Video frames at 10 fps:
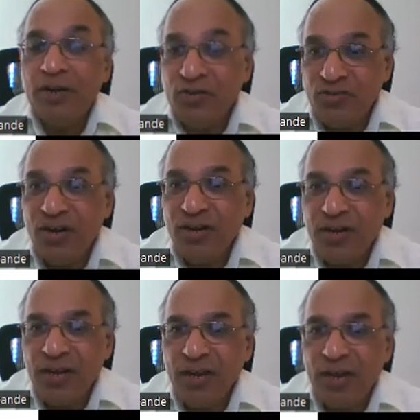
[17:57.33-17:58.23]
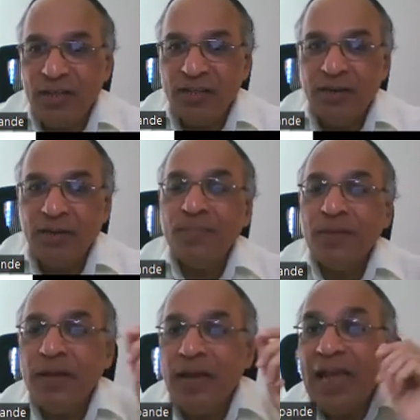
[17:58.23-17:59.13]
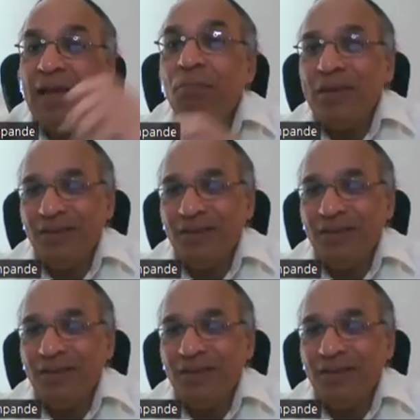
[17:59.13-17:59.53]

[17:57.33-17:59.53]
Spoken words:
resulting in the AP.